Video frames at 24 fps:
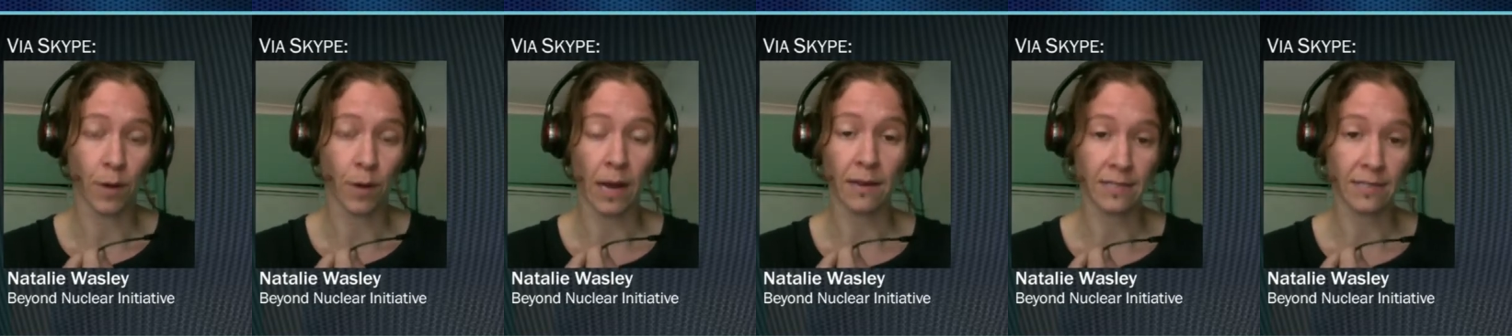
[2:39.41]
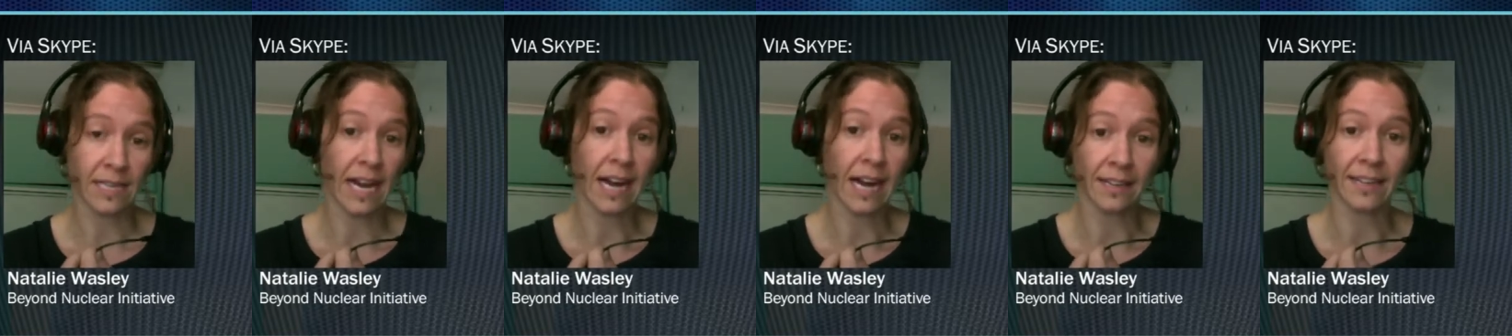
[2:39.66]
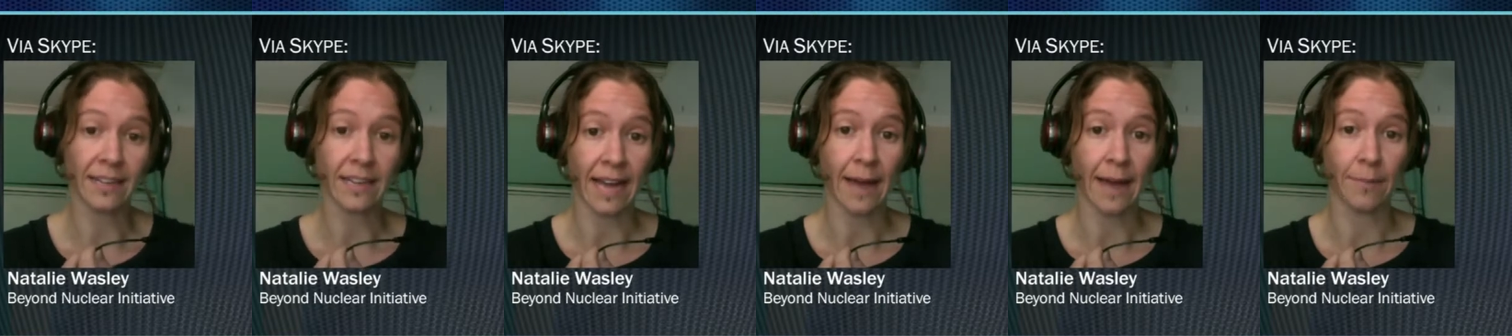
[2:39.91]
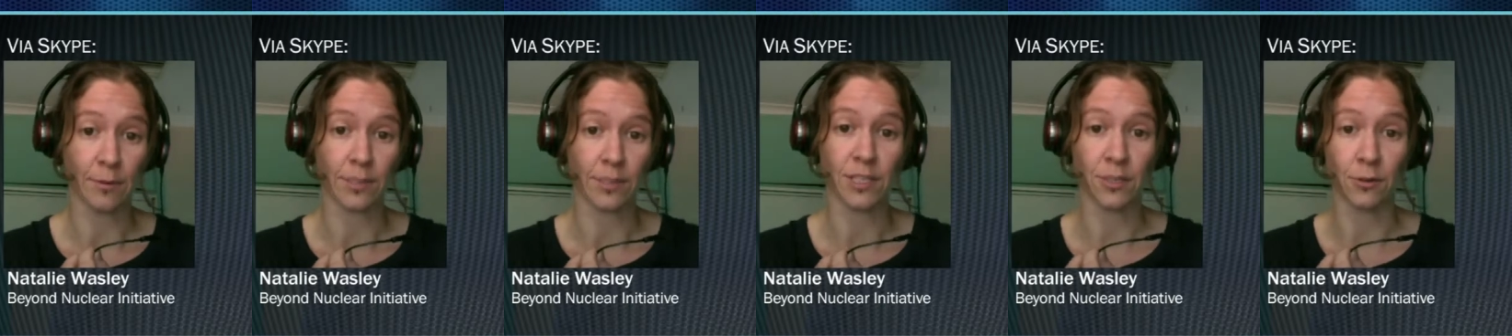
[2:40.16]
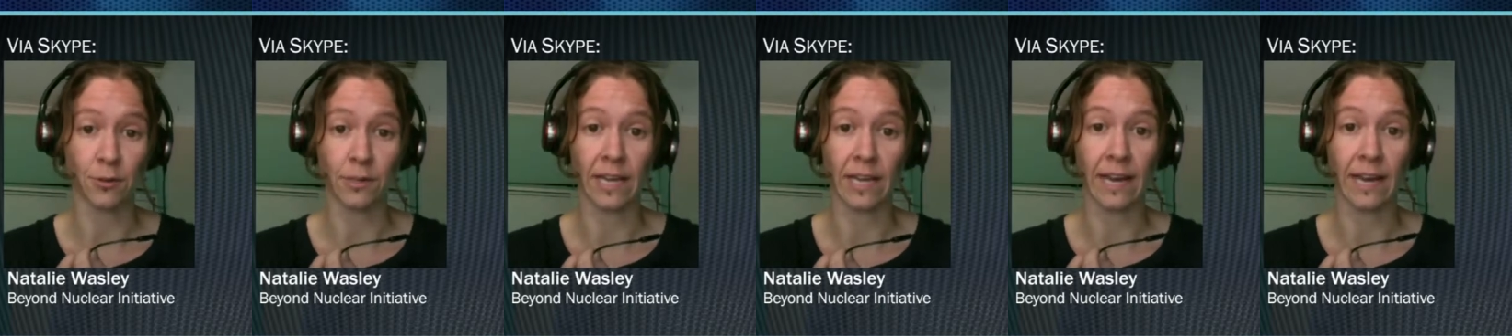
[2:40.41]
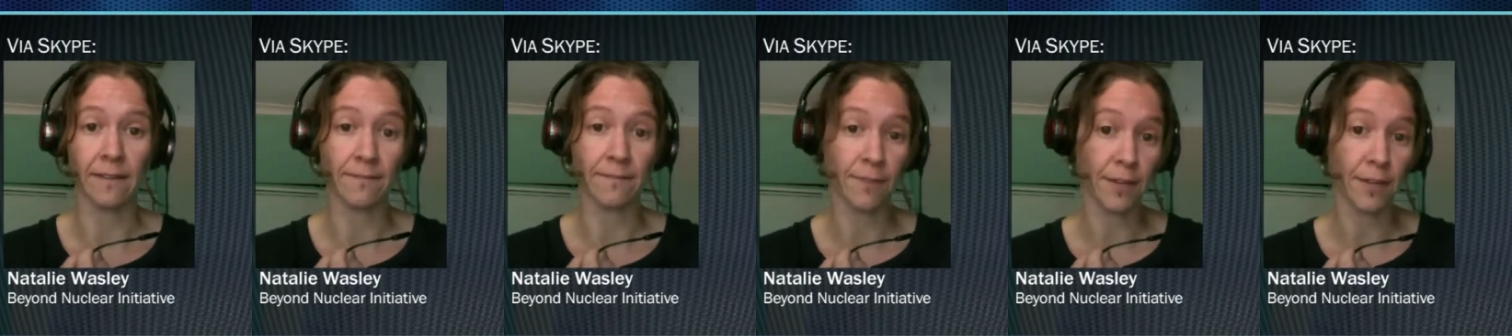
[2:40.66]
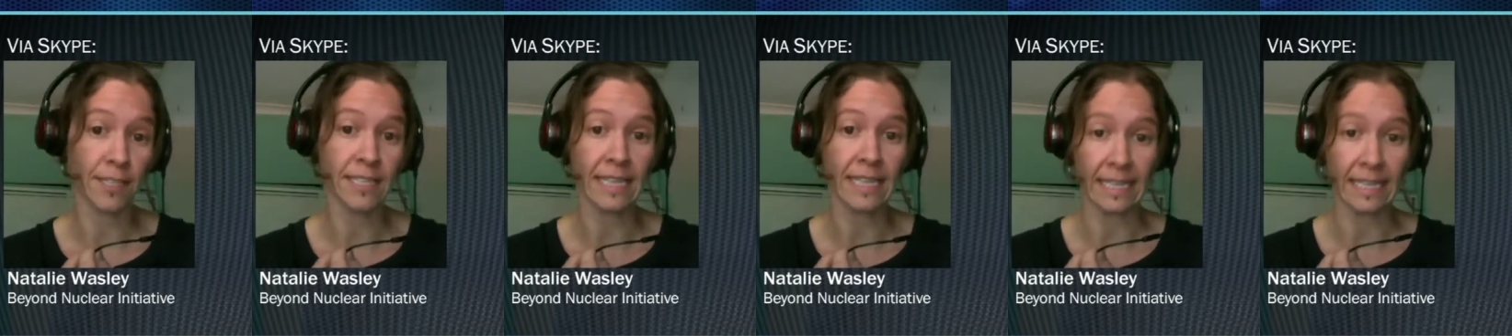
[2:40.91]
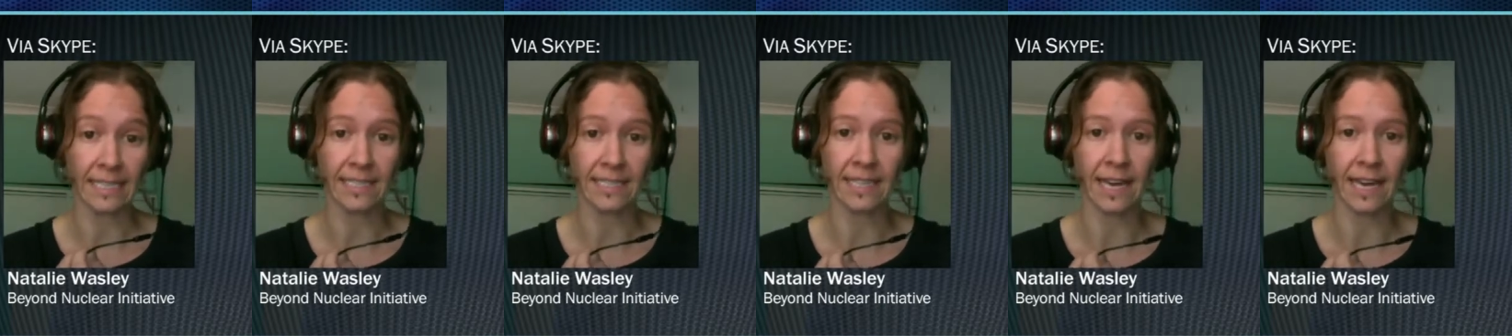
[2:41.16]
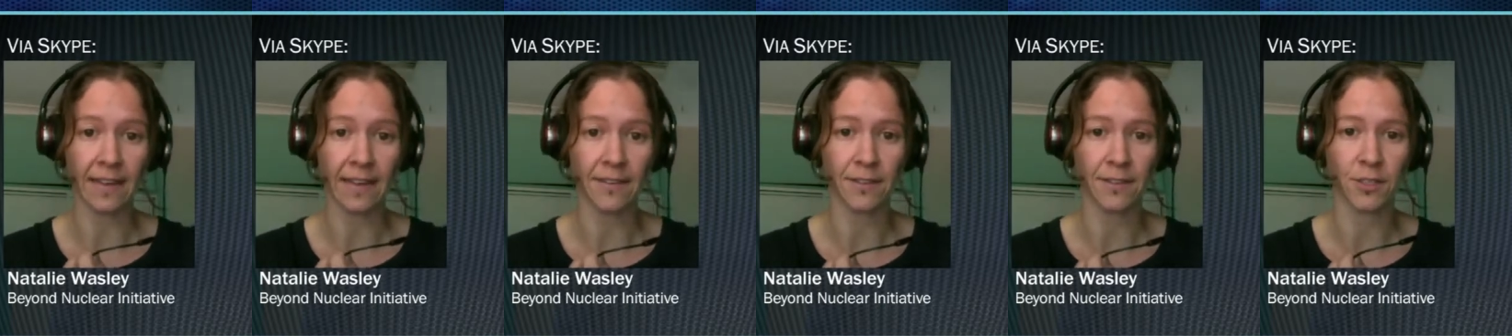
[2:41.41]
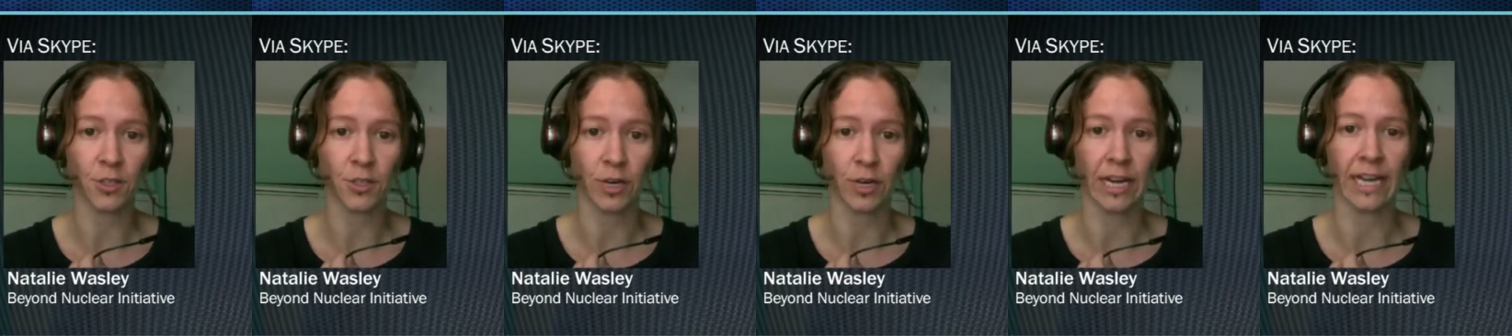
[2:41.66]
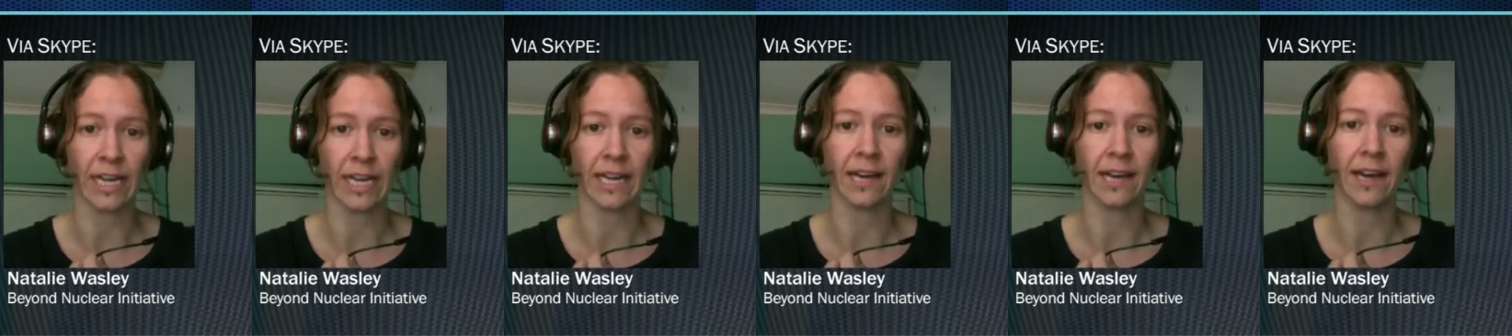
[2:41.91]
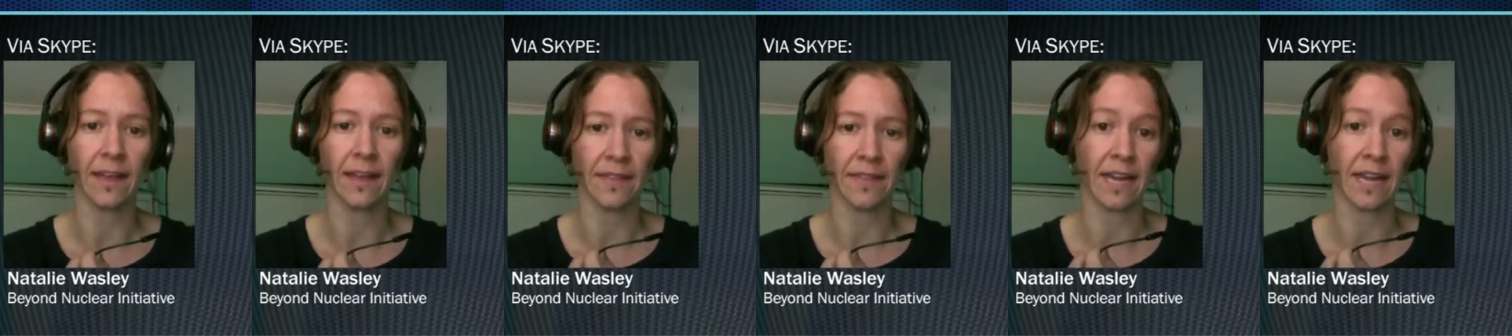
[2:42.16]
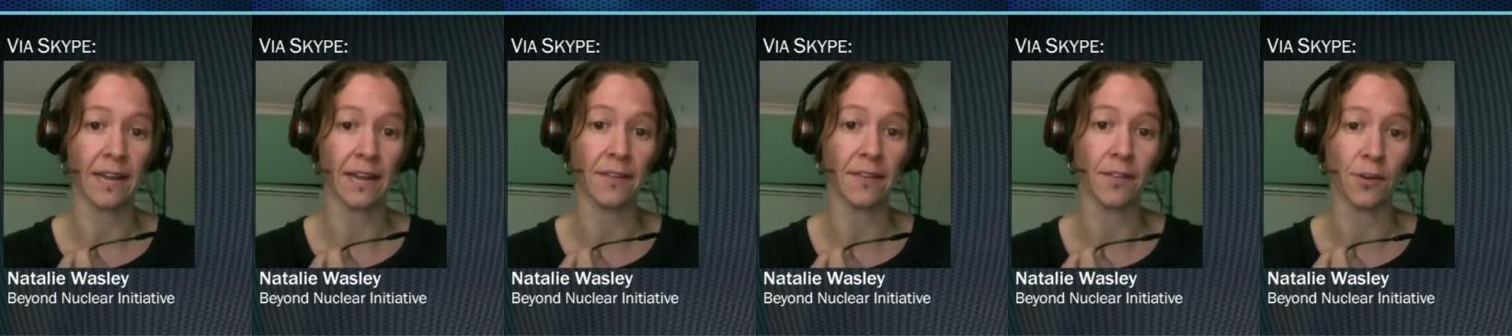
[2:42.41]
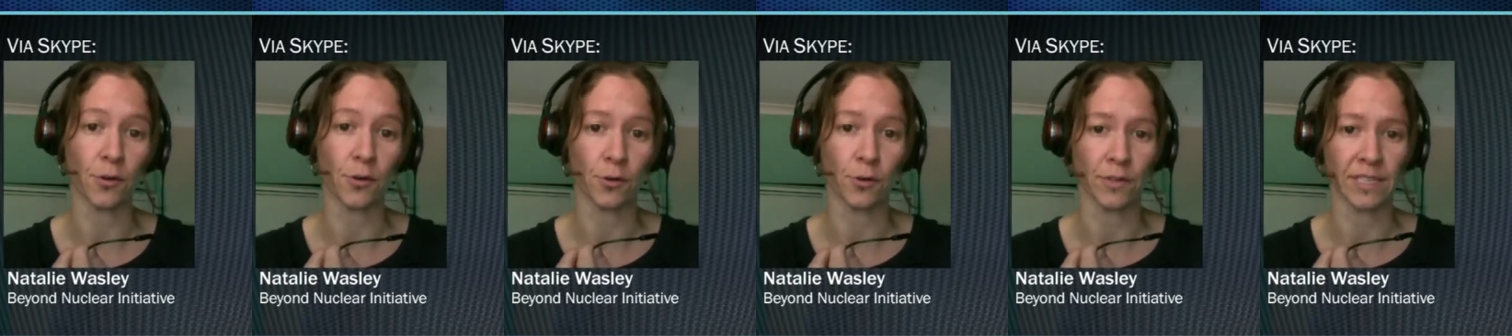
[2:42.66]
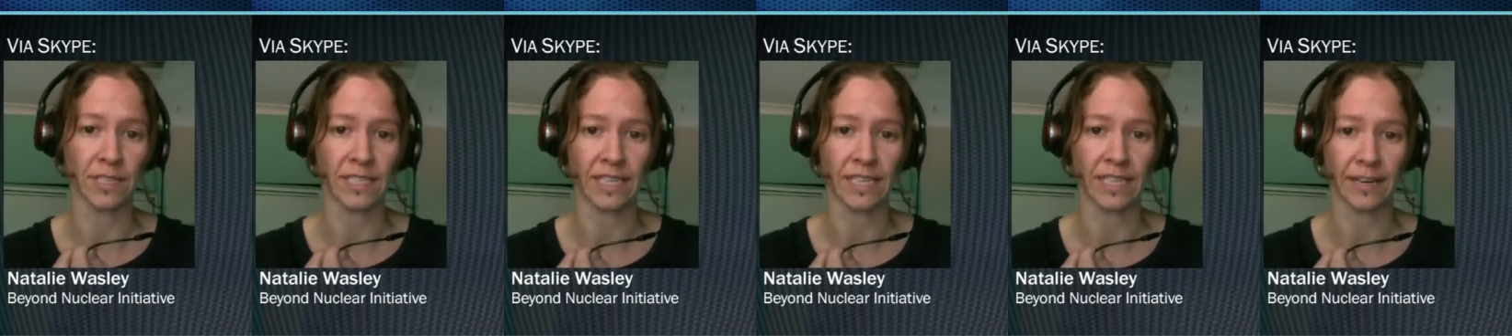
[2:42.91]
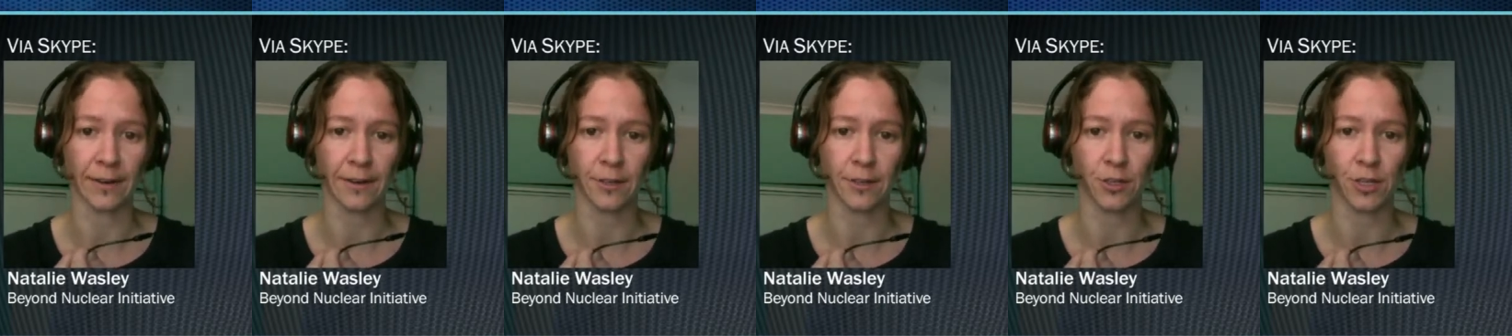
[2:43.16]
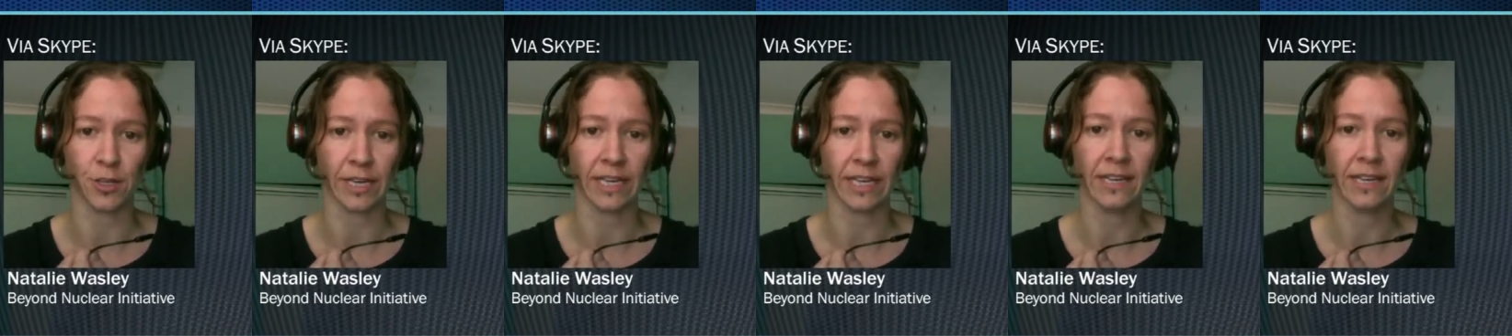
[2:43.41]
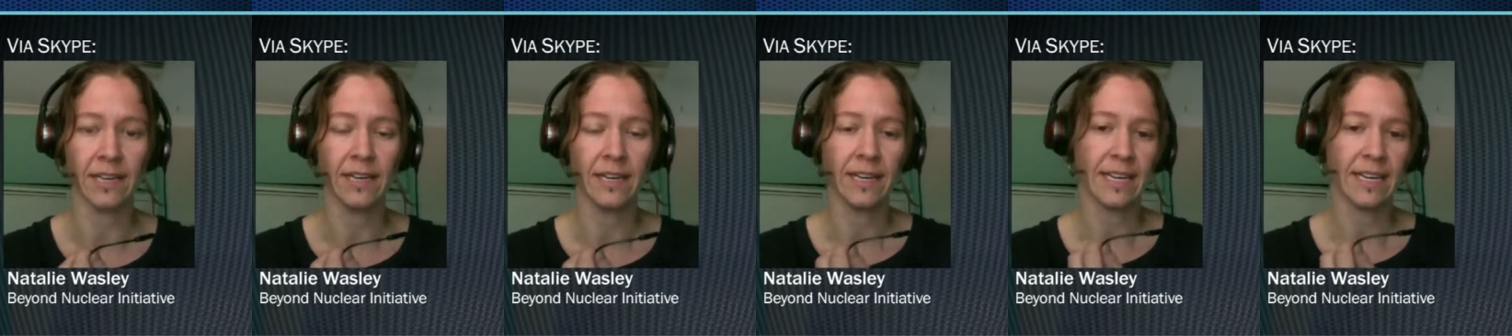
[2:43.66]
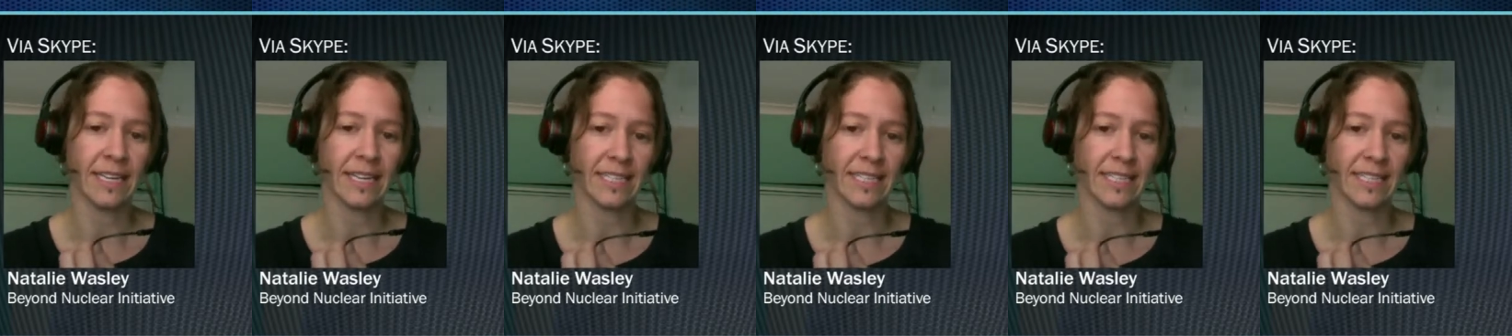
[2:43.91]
uh, targeted Aboriginal land, firstly in South Australia and then in the Northern Territory.